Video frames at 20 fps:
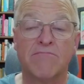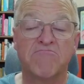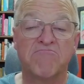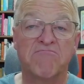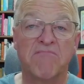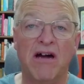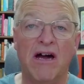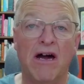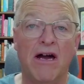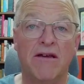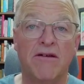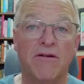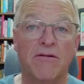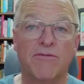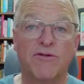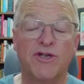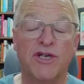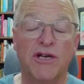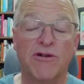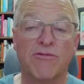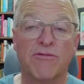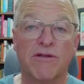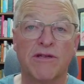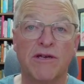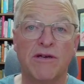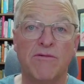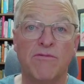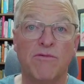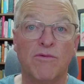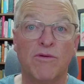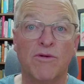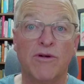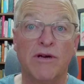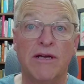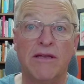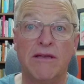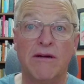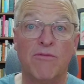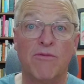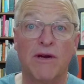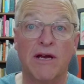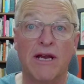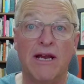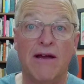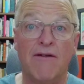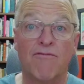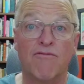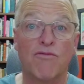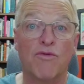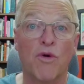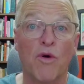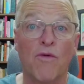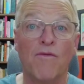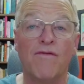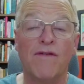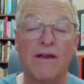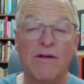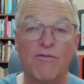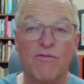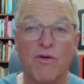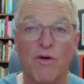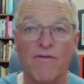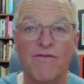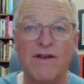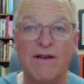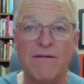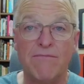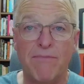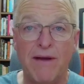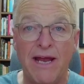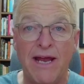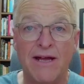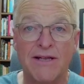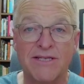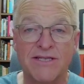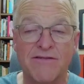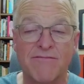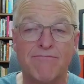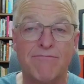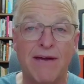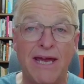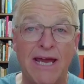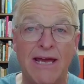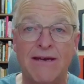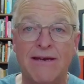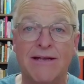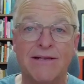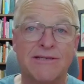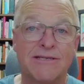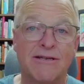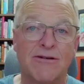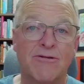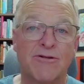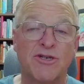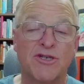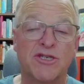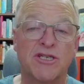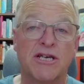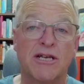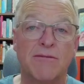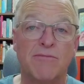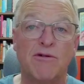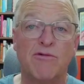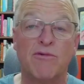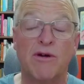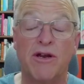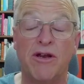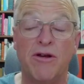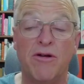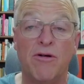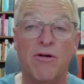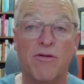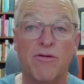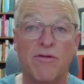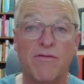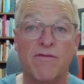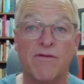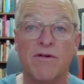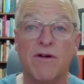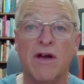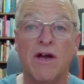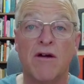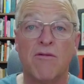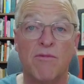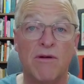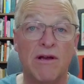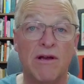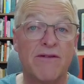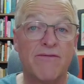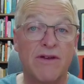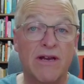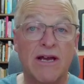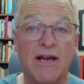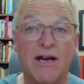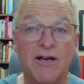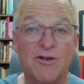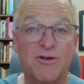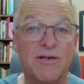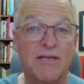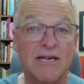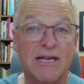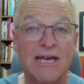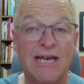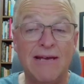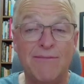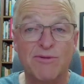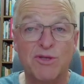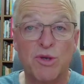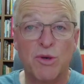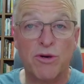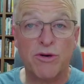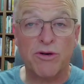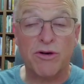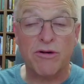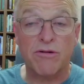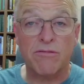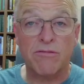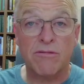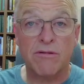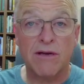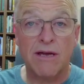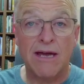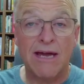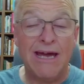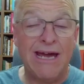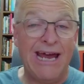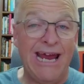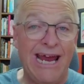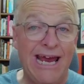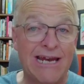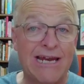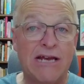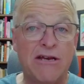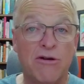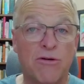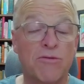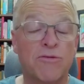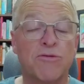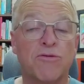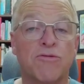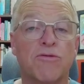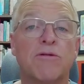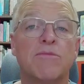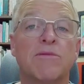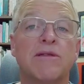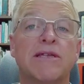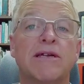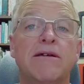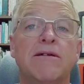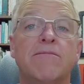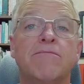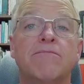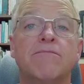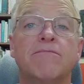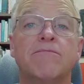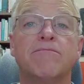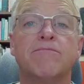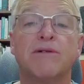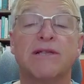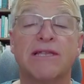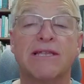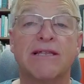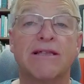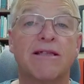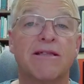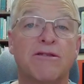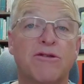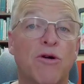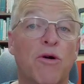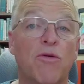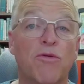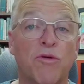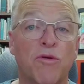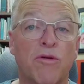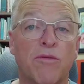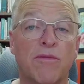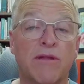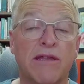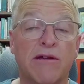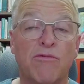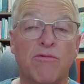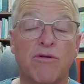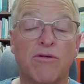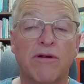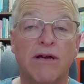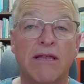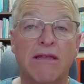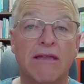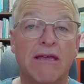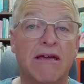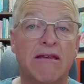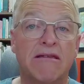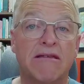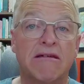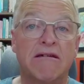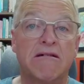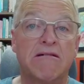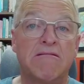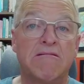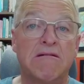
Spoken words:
I don't generally worry that we're going to have roving bands of bandits that are just going to be running all over. We live in a country that keeps order. And I don't normally worry that